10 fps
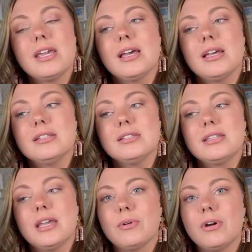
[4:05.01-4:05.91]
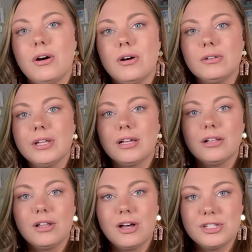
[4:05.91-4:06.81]
and they were all like
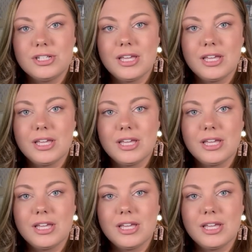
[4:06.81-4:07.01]
collaged